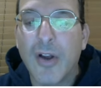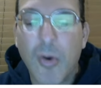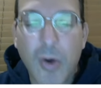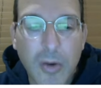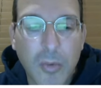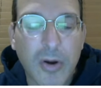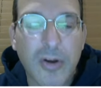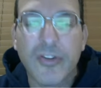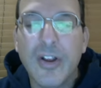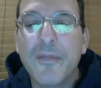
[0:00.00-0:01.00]
OR
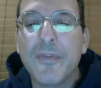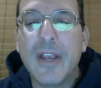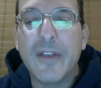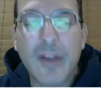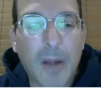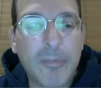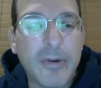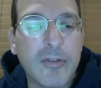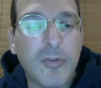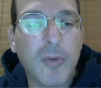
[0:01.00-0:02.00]
workers in the
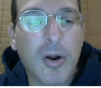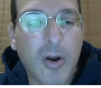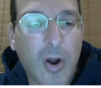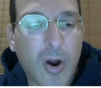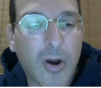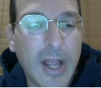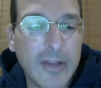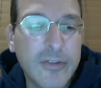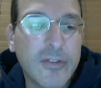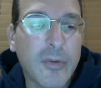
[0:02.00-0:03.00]
operating room are
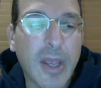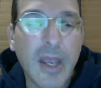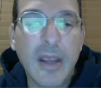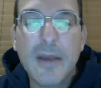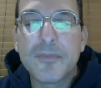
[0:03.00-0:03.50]
RNs. Okay.